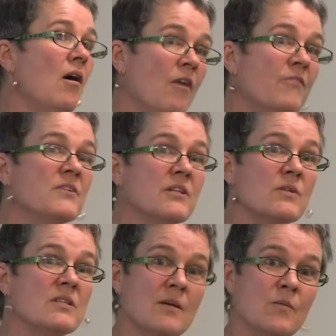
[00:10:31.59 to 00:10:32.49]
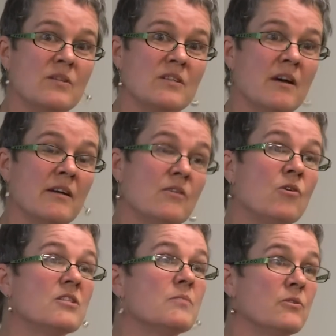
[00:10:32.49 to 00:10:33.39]
Often it was someone dying in
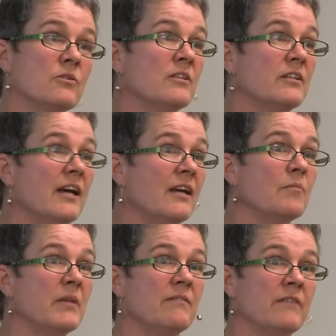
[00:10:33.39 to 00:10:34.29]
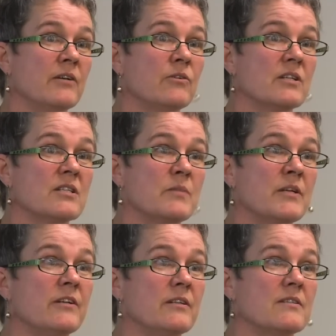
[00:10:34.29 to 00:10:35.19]
hospital and it hadn't been very good
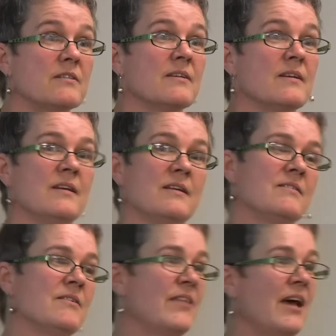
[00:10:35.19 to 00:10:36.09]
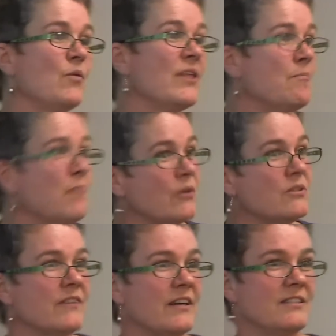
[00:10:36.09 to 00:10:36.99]
experience. So they were then
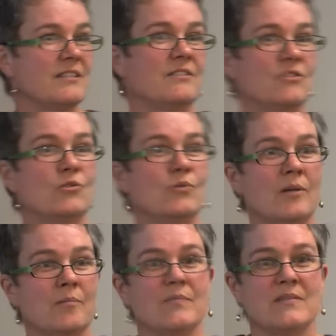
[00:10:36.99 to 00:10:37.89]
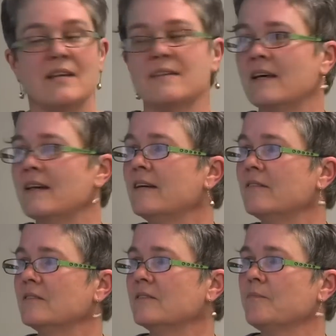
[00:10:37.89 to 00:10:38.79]
motivated to take that
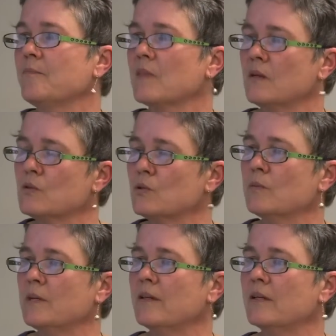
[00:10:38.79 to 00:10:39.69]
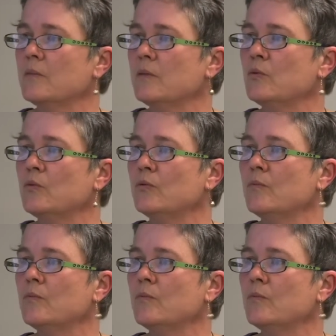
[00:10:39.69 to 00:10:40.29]
out. I'll talk about that a bit more.